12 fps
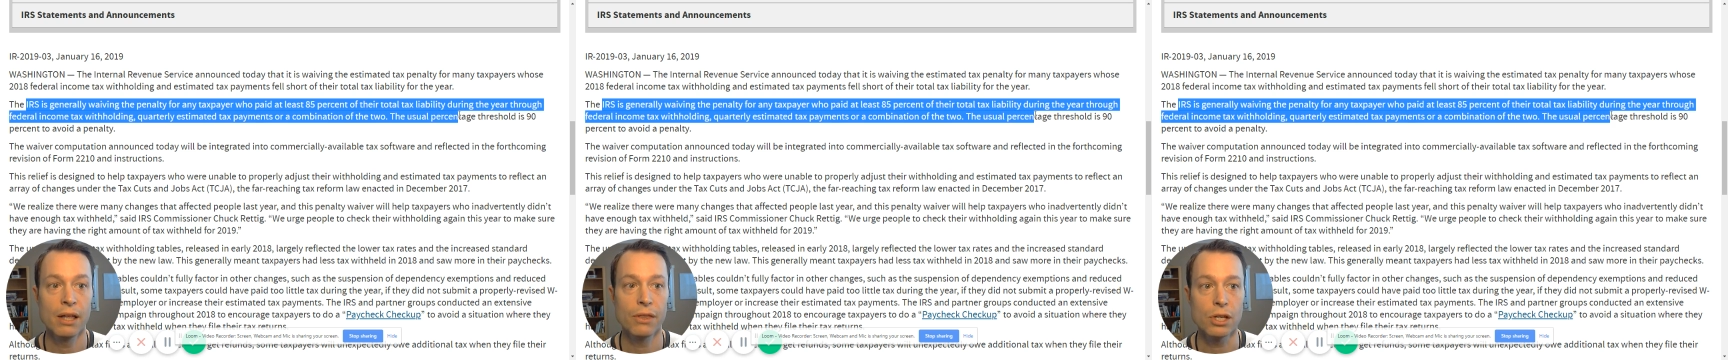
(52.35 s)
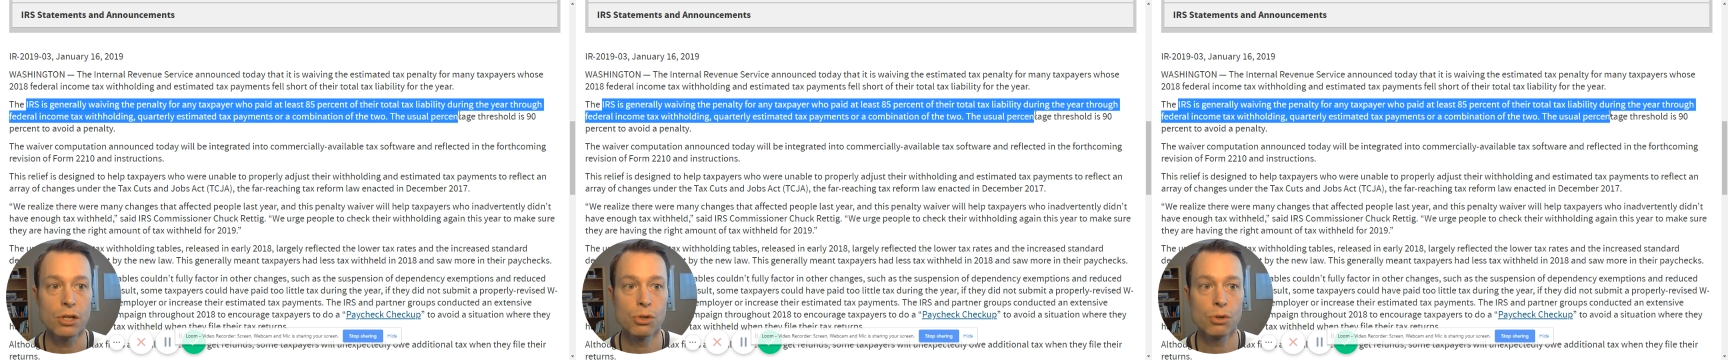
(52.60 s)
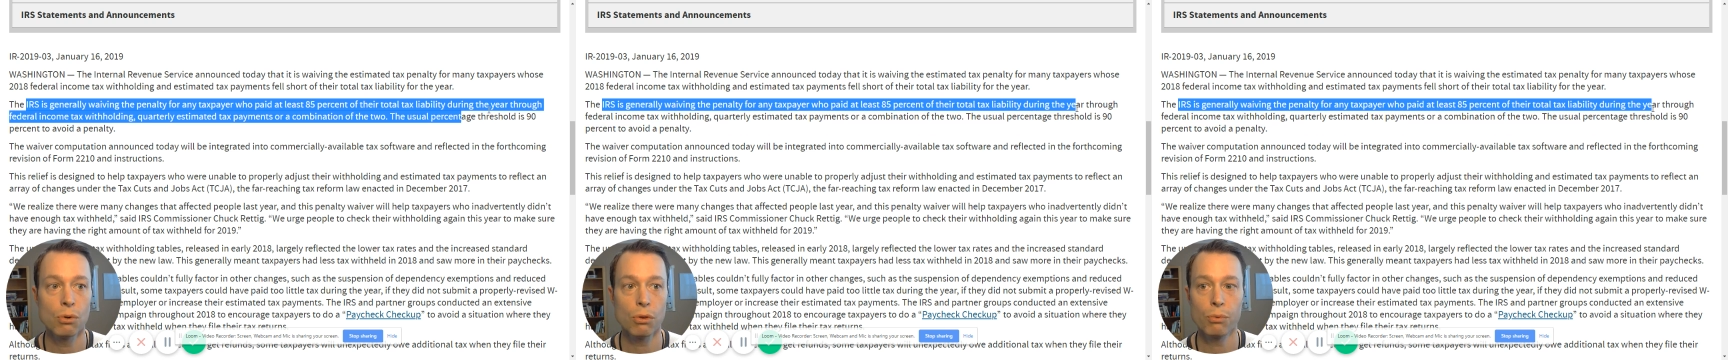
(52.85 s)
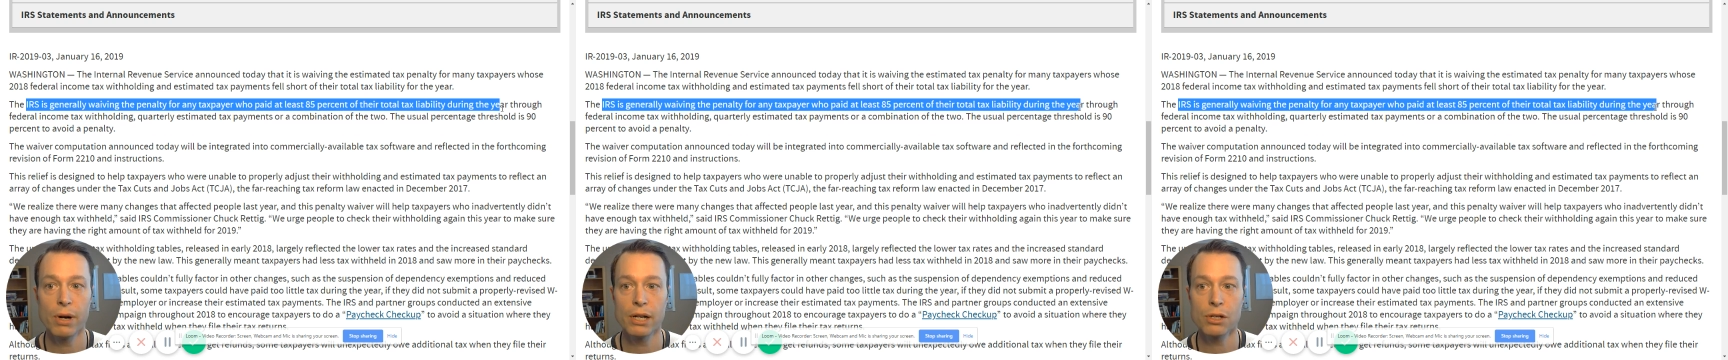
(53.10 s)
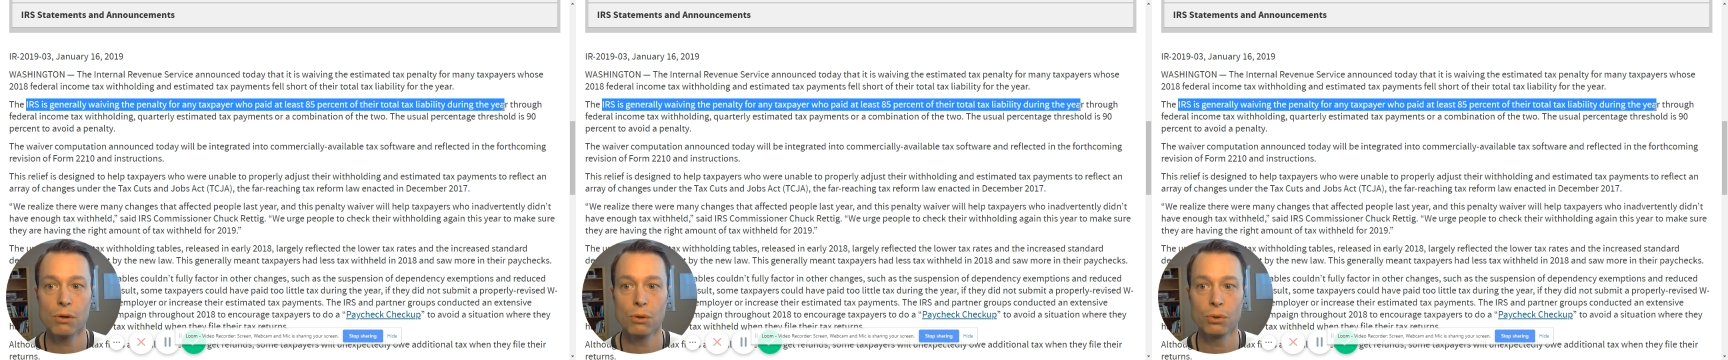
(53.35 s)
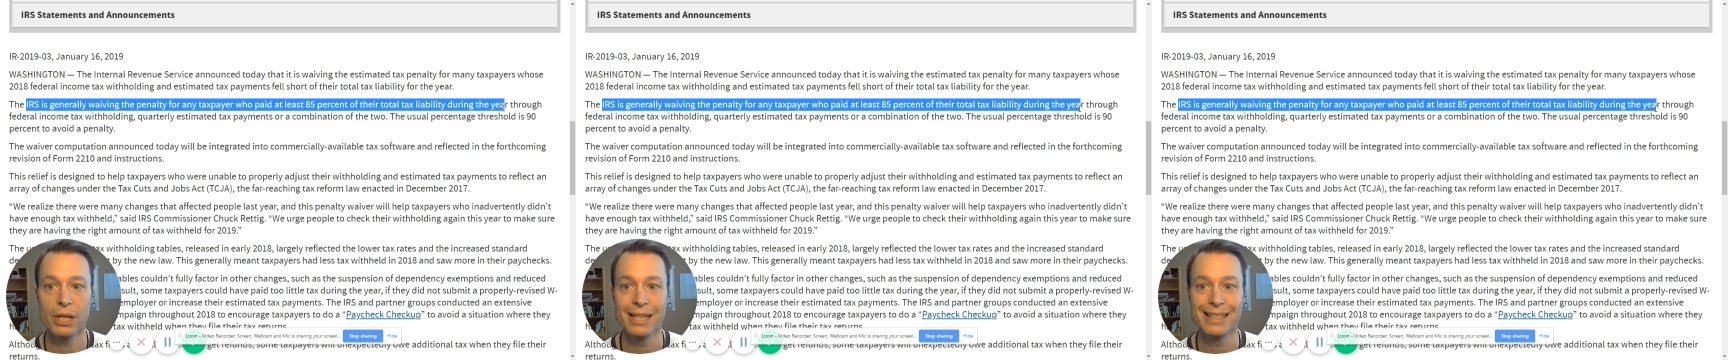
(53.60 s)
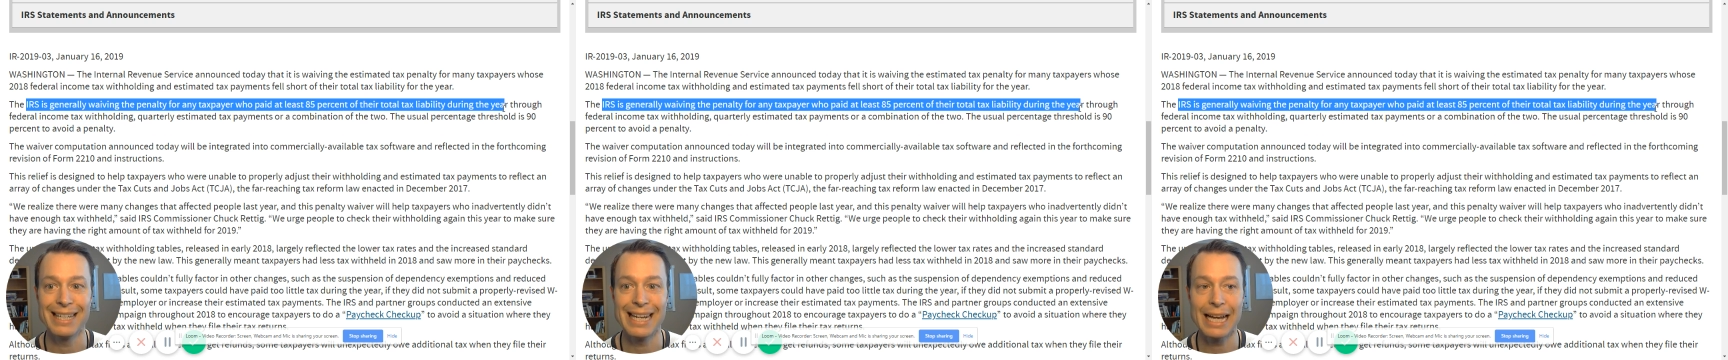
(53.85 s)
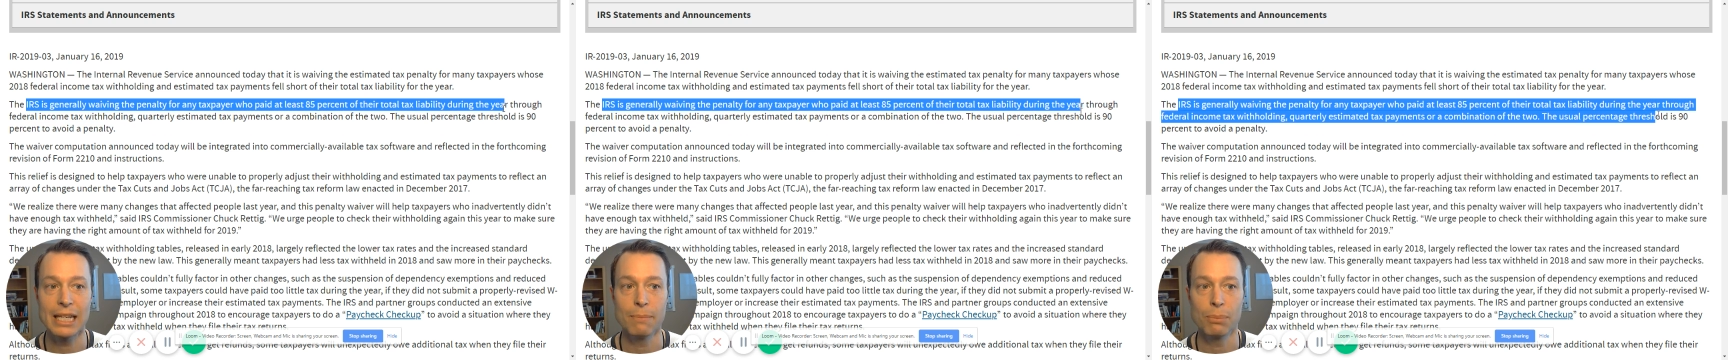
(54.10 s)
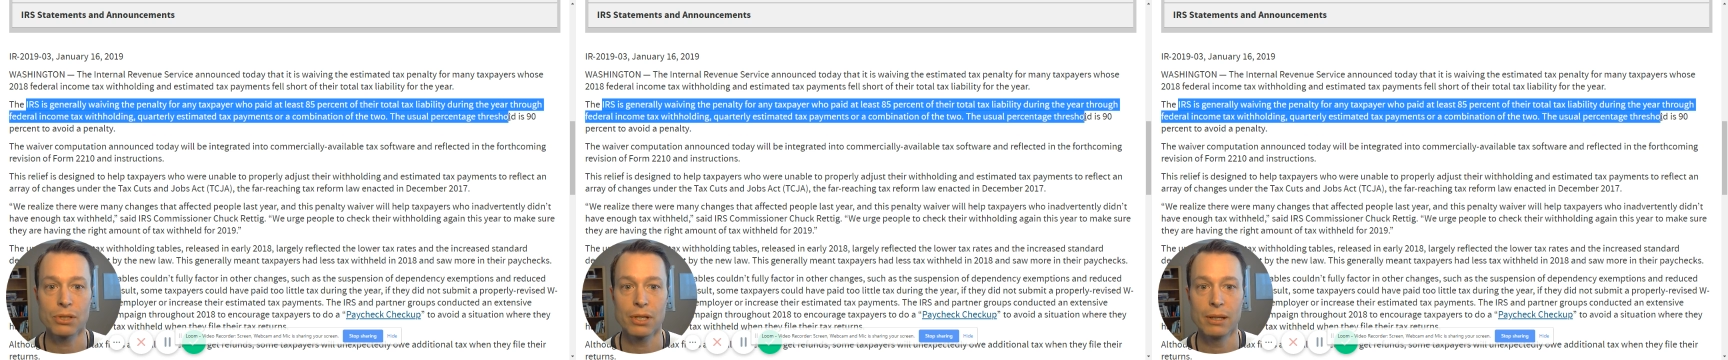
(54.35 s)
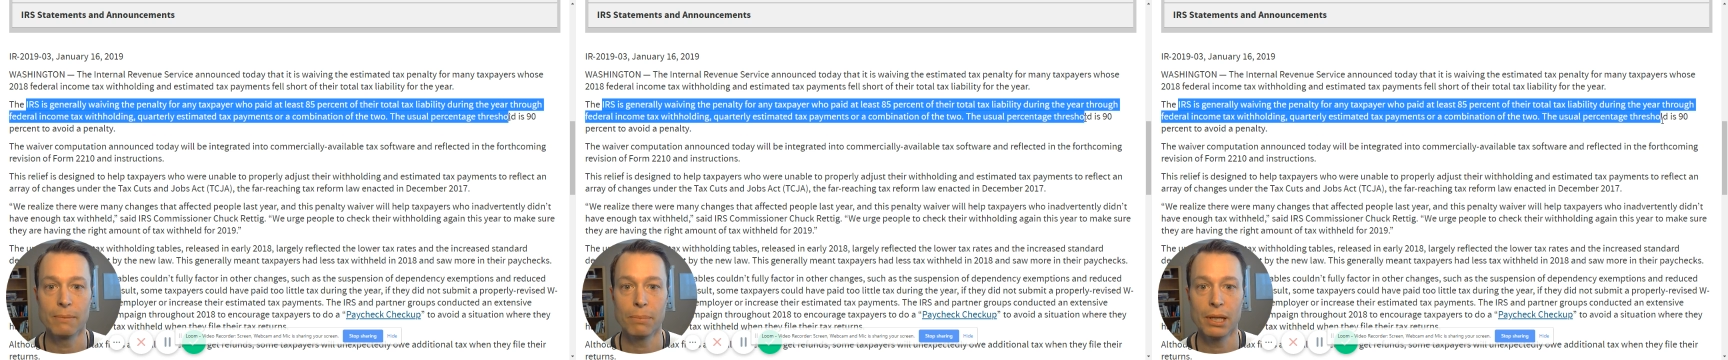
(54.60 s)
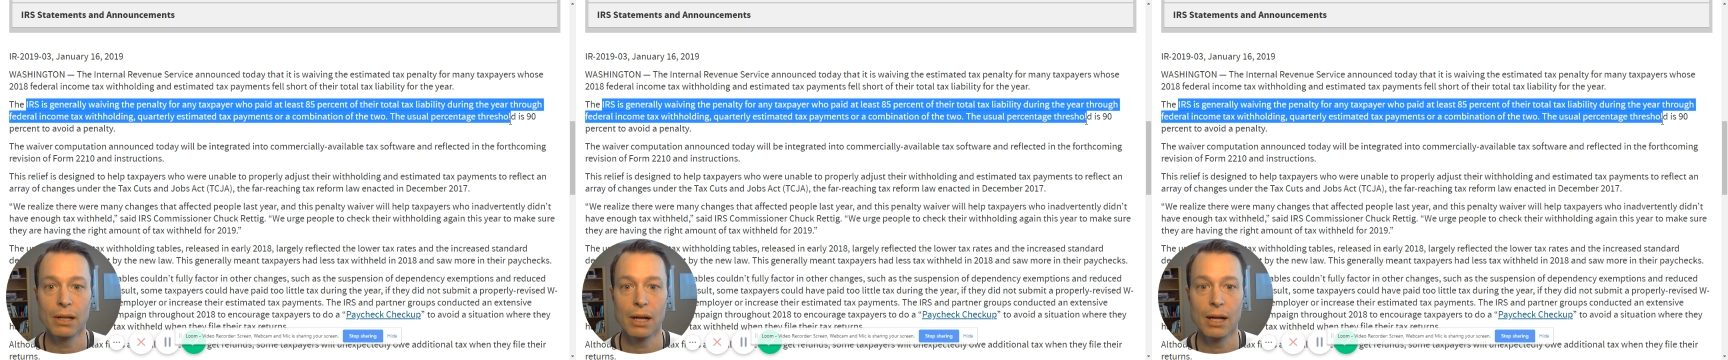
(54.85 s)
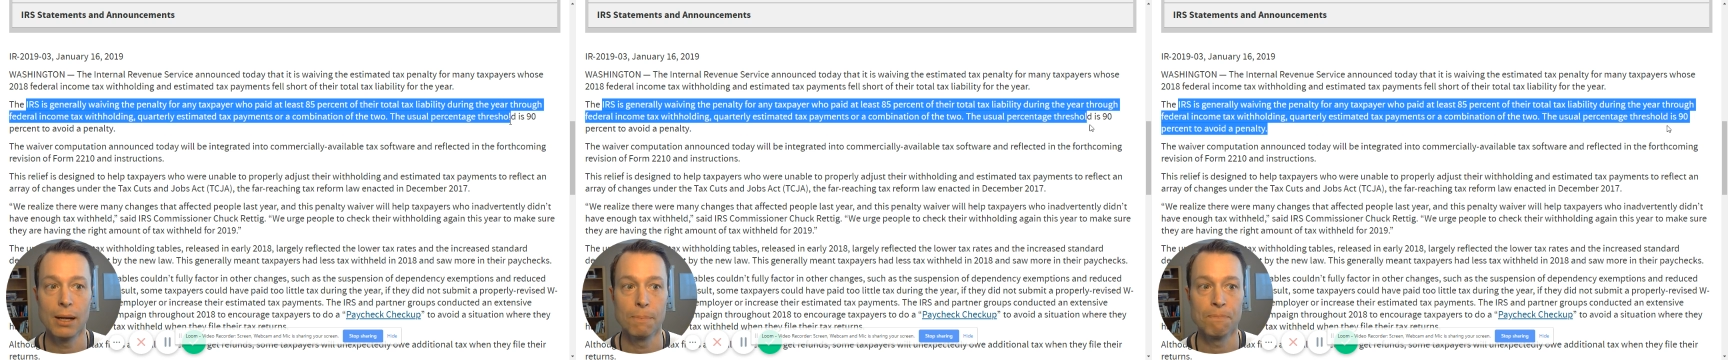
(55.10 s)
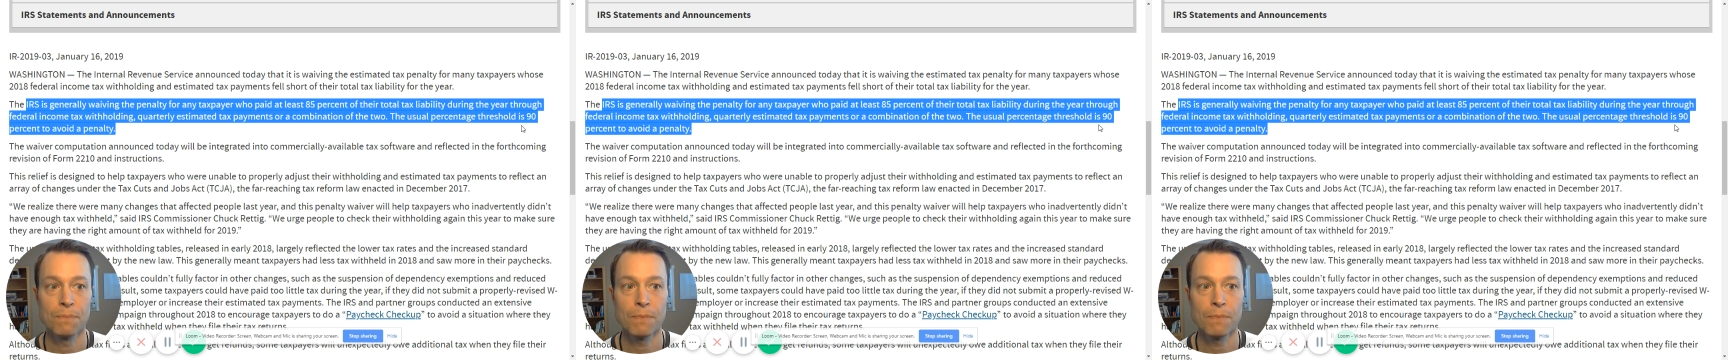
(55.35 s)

The usual threshold is 90% um,